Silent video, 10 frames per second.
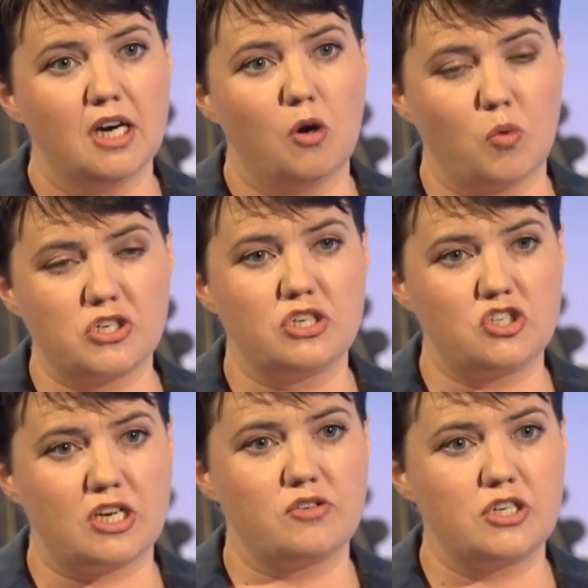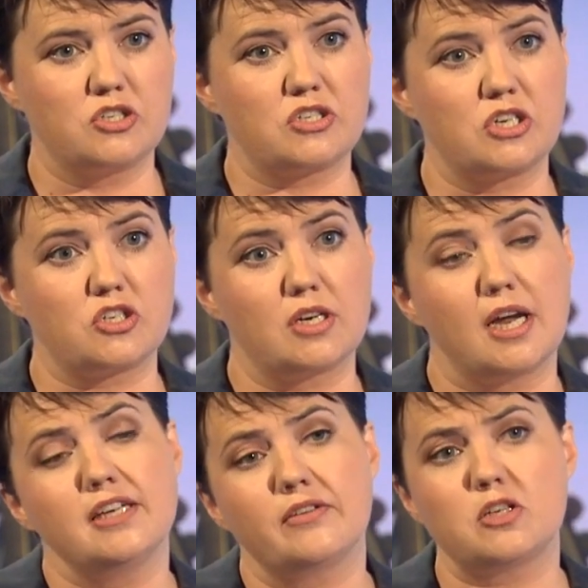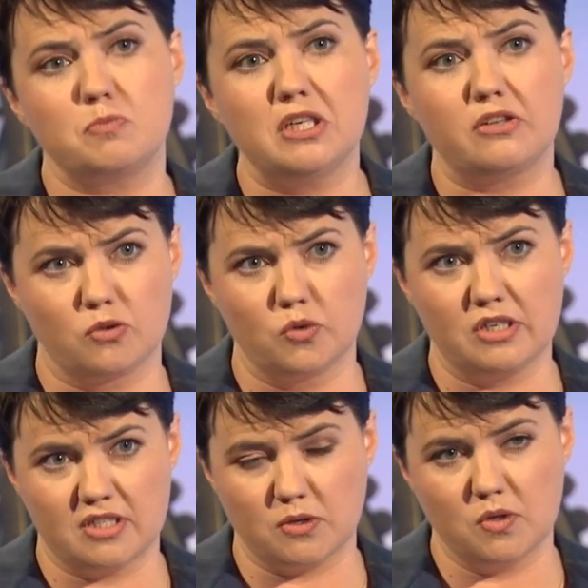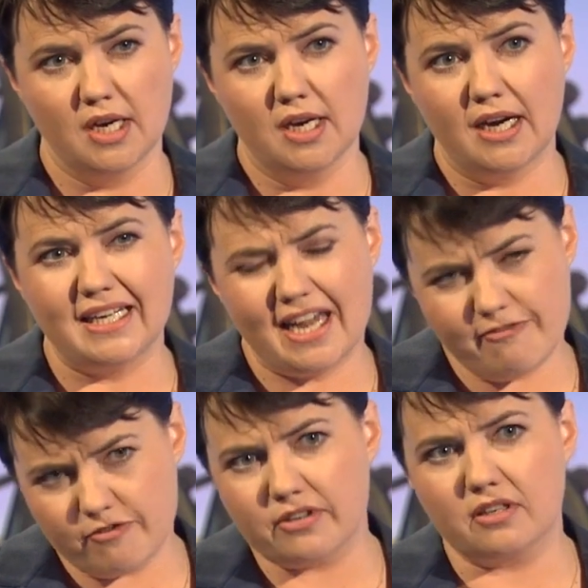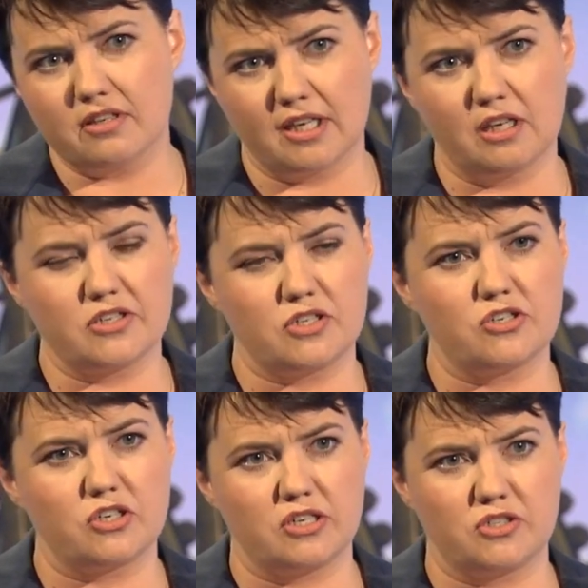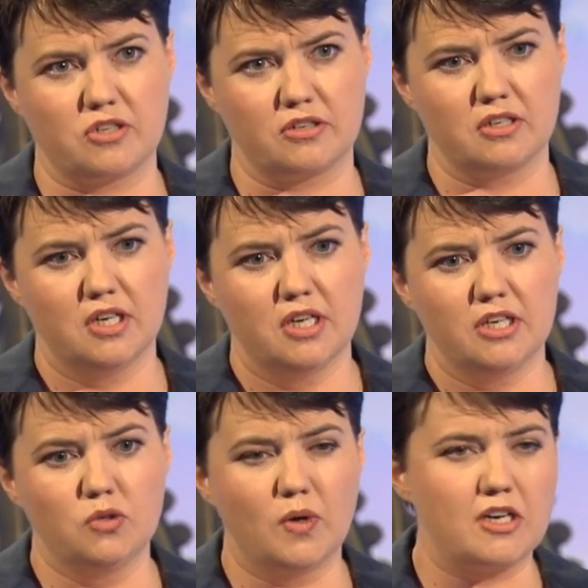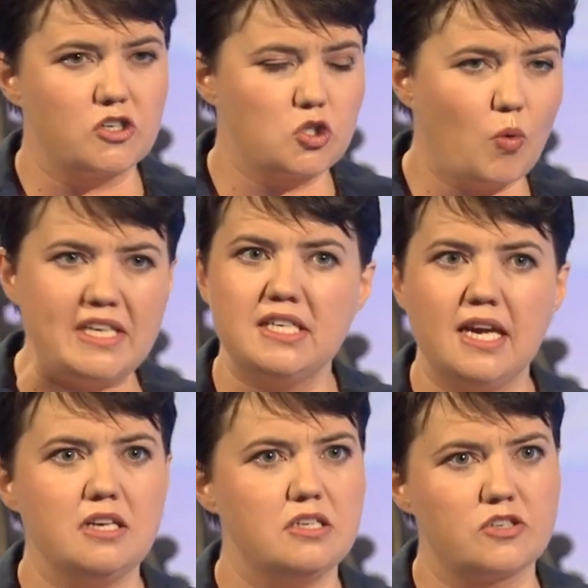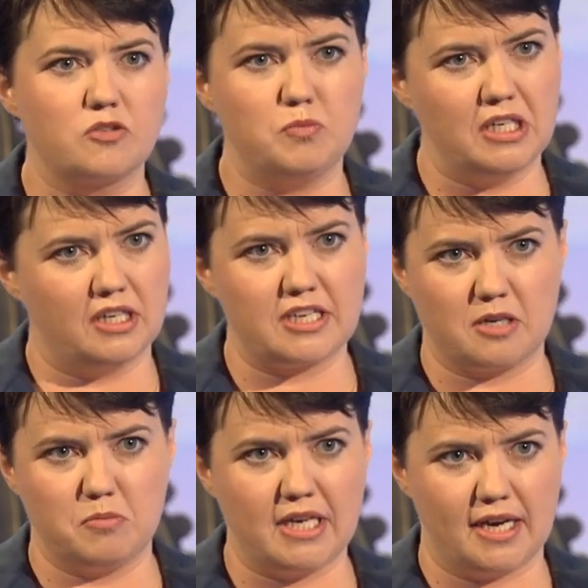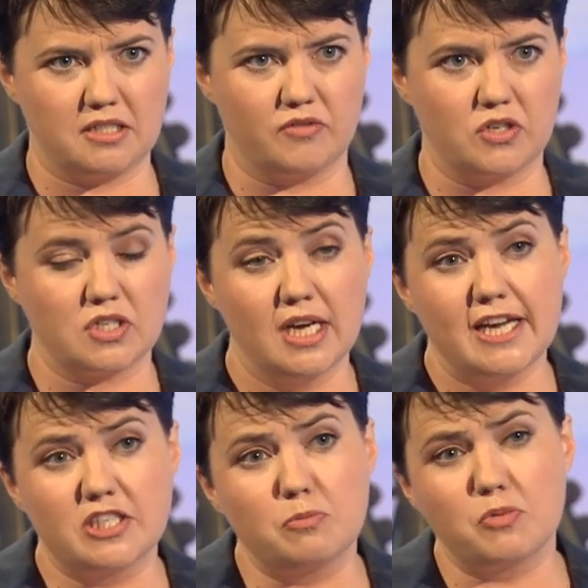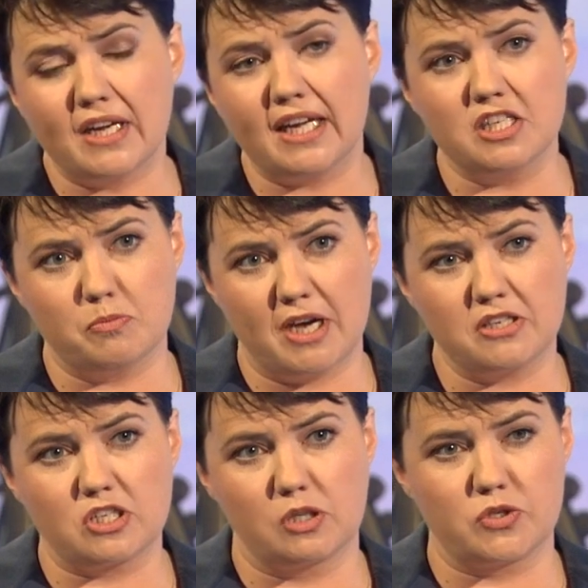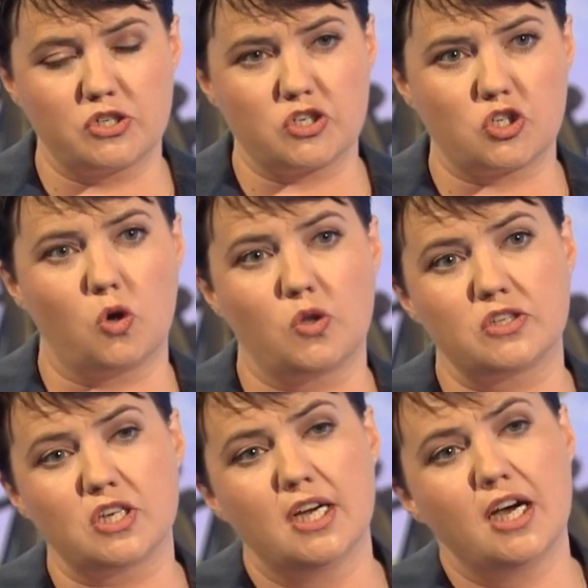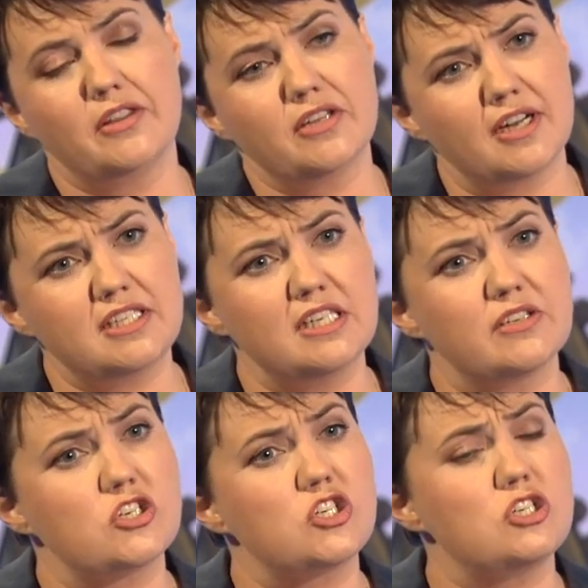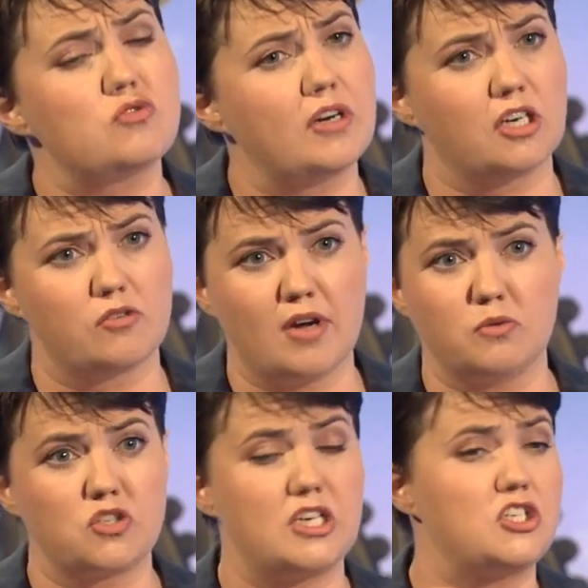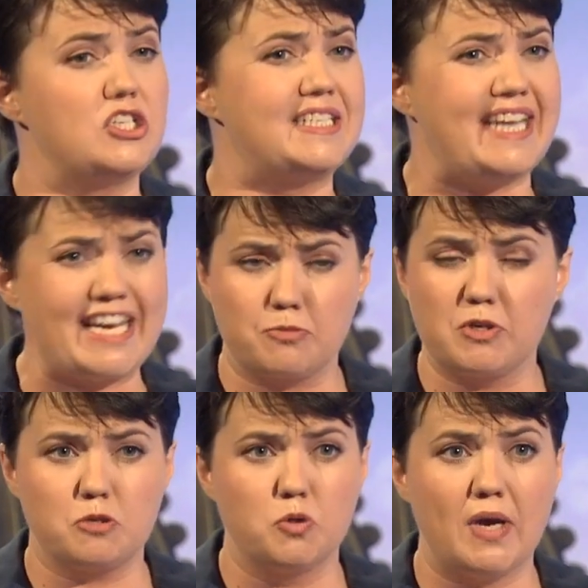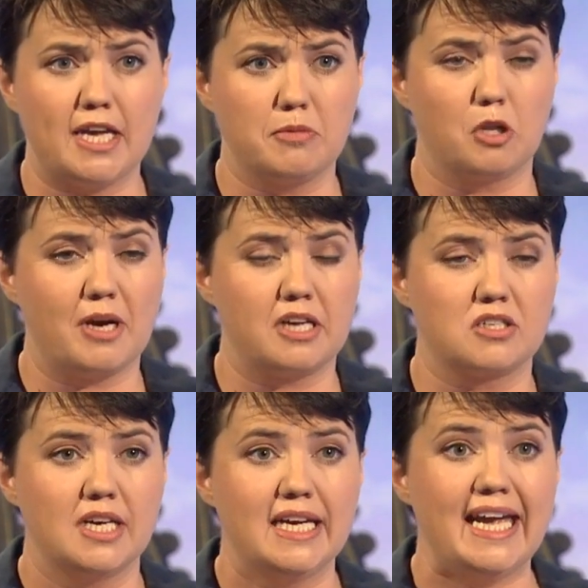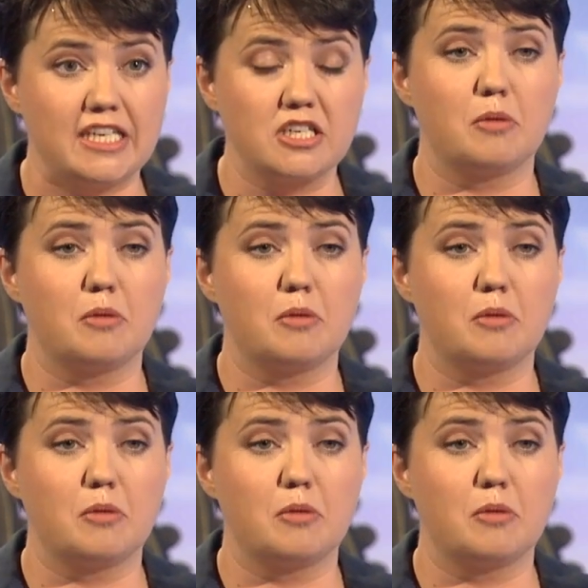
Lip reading: a once-in-a-generation decision, and now that's being thrown in doubt. And everything that Nicola Sturgeon has done, in her 28 years of being an SNP activist, is to bring independence closer to Scotland. And the idea that she's running around saying she's desperate to put Ed Miliband into